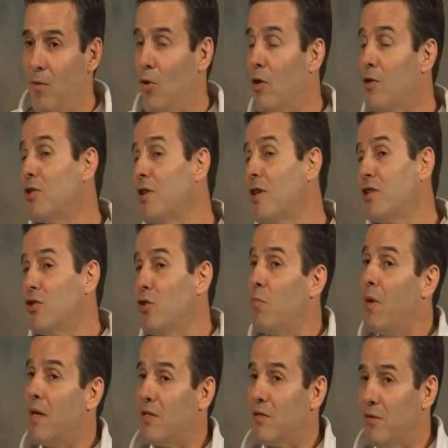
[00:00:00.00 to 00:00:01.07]
not just your
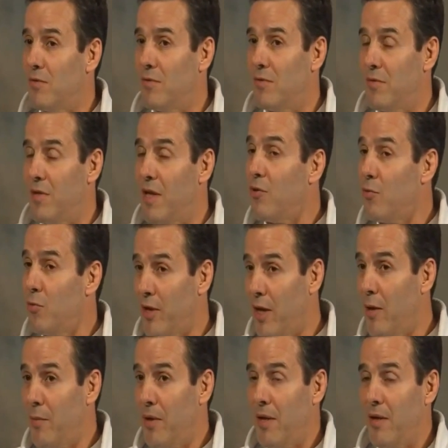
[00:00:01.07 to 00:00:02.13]
muscle that you
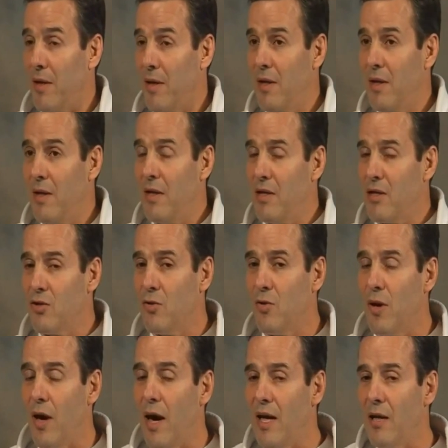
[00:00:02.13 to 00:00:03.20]
came in.
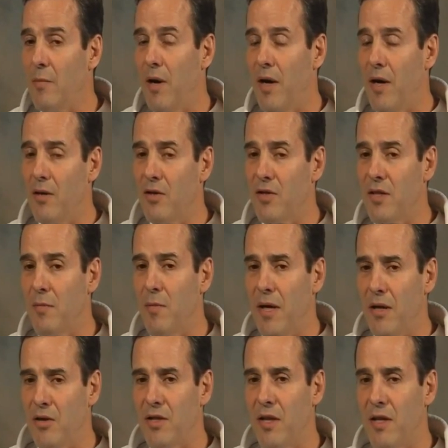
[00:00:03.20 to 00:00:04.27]
So I understand.
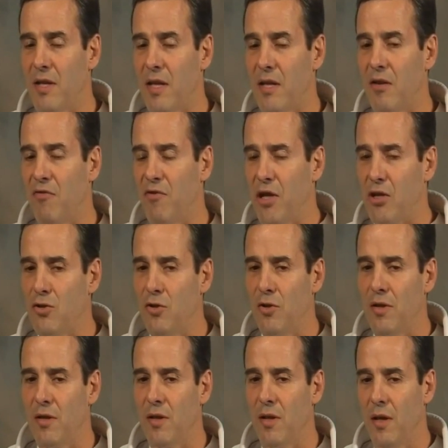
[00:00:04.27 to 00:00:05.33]
My understanding is that if the
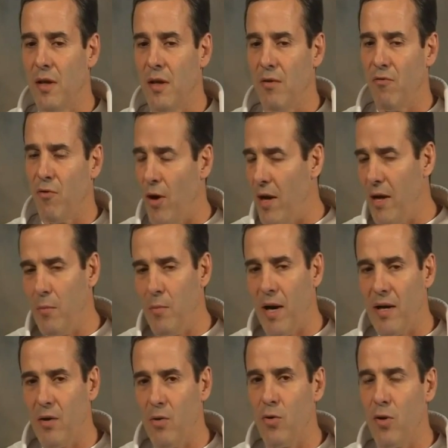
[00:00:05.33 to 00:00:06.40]
student, for
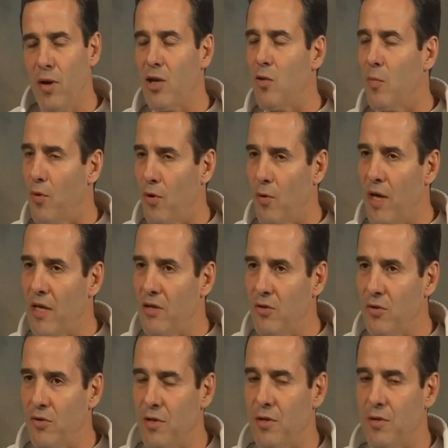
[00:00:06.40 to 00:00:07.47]
anybody who would like to progress
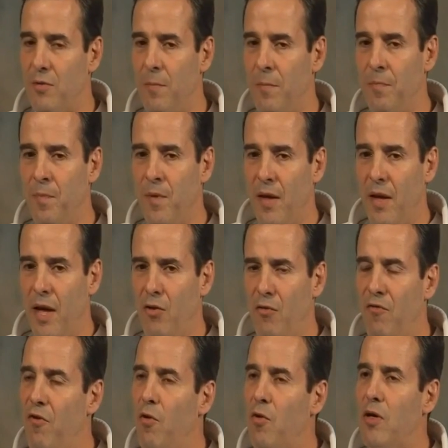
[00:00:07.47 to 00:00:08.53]
in Jiu-Jitsu, and
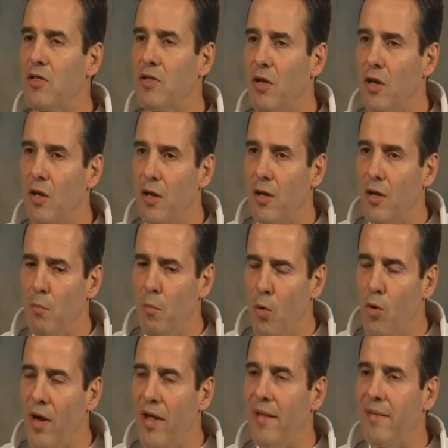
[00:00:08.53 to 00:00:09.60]
you focus
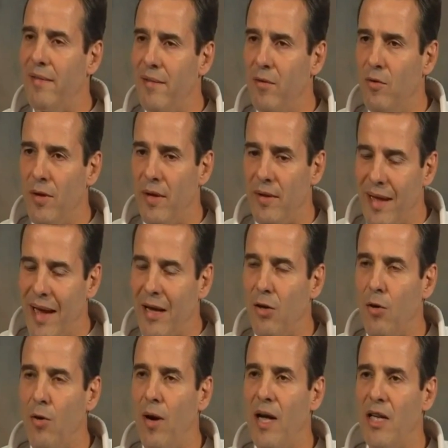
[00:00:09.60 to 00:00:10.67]
more in the
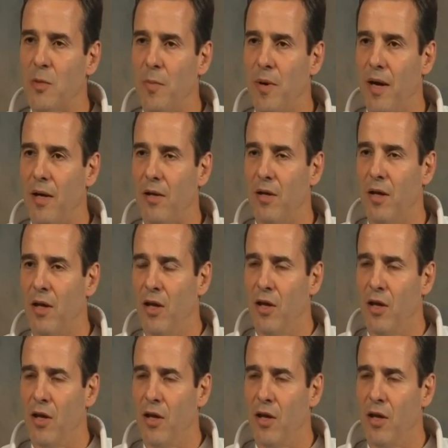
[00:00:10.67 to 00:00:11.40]
technical aspect,